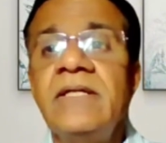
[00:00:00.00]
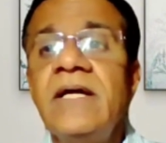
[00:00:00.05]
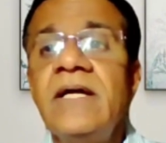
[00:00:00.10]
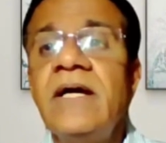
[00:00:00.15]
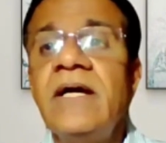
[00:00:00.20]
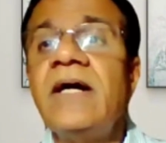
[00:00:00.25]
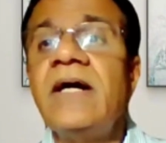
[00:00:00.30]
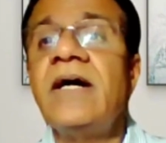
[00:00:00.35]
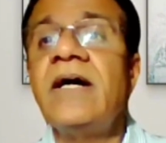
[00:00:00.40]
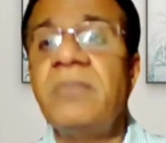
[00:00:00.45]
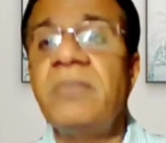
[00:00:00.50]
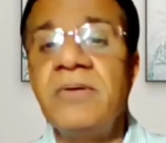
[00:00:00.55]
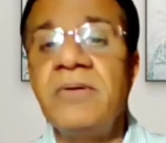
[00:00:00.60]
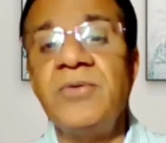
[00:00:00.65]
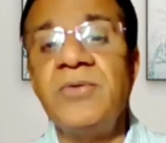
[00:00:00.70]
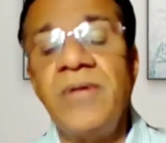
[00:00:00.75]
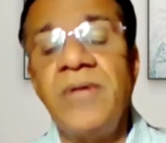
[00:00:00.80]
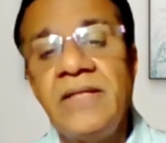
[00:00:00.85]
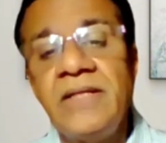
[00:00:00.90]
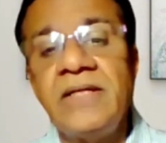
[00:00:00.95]
But
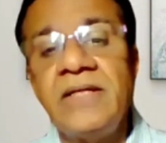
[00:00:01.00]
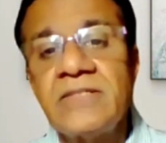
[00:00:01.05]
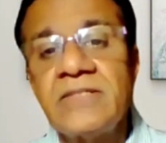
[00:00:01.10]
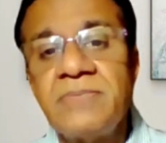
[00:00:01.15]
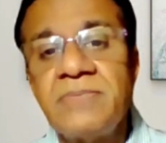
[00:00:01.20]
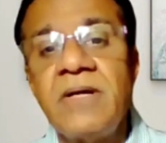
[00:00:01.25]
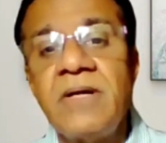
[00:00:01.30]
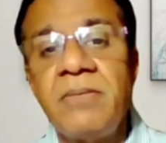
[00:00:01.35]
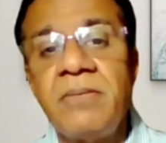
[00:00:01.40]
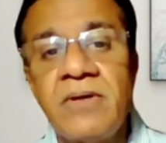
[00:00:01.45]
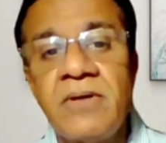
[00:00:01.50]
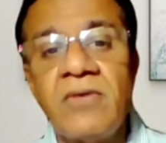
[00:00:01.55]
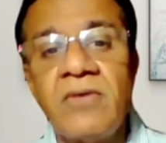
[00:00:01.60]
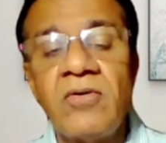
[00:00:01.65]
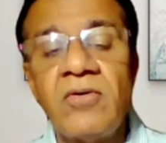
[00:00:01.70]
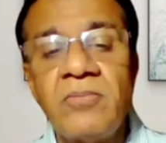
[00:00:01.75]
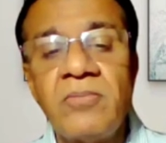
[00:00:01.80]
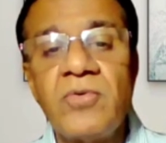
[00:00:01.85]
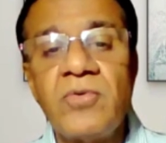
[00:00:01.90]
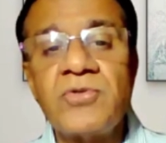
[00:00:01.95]
today I think it's becoming a
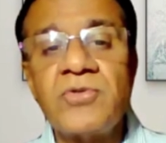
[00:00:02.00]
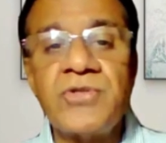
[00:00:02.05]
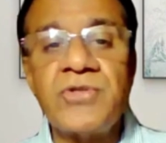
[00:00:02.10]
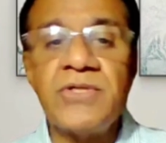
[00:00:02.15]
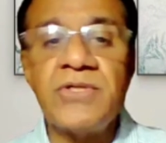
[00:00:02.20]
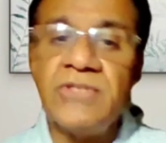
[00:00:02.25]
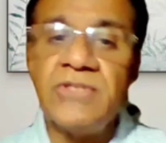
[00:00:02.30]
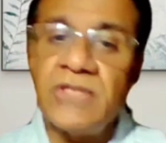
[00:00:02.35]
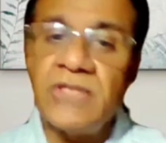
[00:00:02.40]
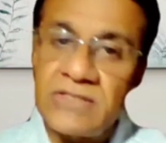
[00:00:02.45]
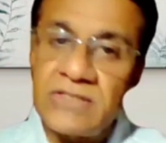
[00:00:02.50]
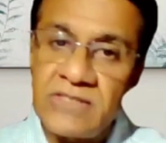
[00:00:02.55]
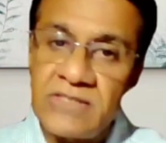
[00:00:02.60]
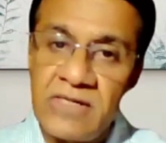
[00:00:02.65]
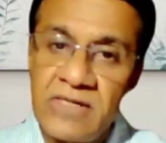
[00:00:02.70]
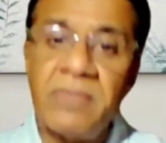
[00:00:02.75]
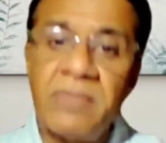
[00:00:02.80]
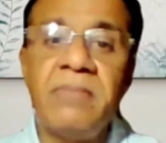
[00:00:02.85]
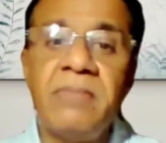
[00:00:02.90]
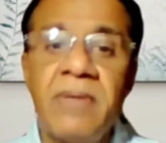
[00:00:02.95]
lot more strategic. It's
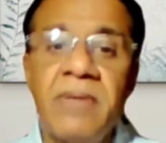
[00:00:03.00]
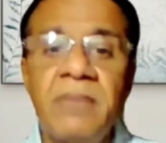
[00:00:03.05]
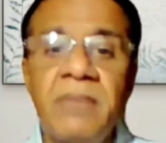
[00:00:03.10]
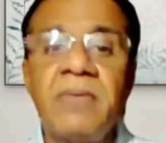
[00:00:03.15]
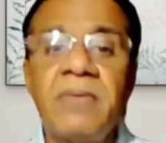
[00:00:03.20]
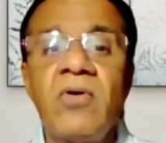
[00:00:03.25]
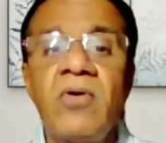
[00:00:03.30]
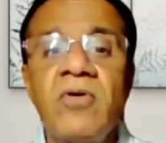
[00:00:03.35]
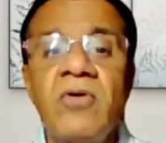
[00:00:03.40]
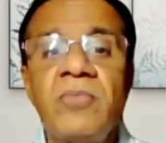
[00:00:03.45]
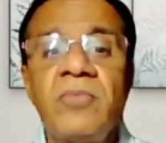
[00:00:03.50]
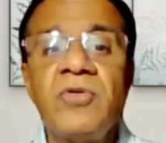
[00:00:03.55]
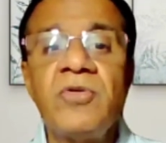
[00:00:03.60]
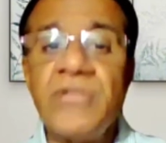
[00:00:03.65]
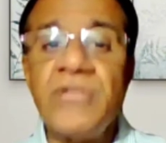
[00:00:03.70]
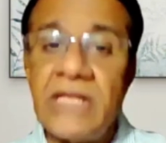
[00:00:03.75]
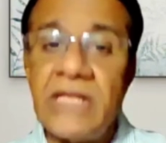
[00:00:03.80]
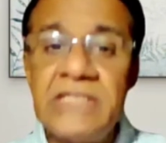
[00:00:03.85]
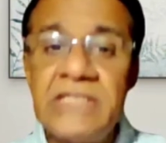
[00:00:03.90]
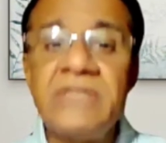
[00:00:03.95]
becoming a lot more
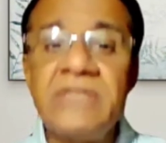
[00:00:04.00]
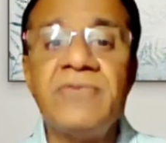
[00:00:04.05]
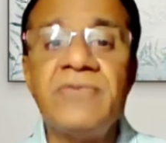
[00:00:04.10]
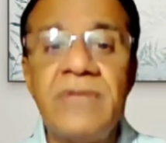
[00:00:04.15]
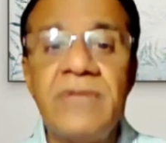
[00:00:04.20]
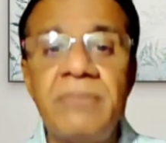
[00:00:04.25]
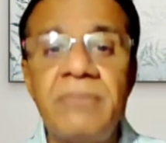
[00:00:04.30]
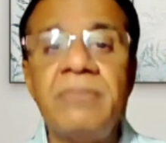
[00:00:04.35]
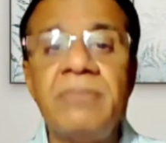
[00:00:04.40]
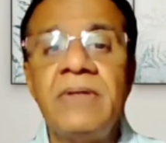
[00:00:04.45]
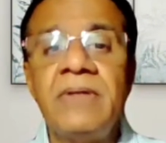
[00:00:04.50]
challenging for them